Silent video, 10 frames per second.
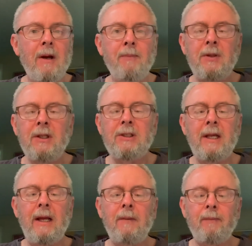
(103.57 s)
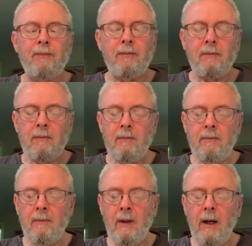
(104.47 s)
to this date,
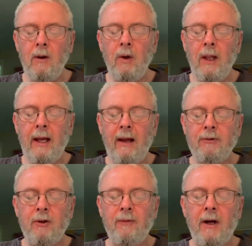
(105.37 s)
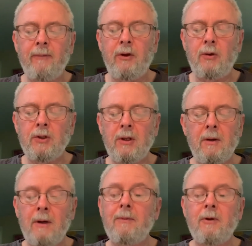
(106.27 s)
all I have so far, I
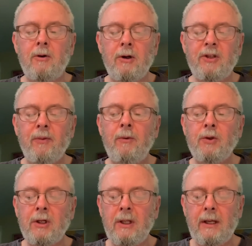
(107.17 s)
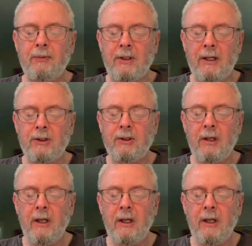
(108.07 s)
have Chris from Musically Obsessed,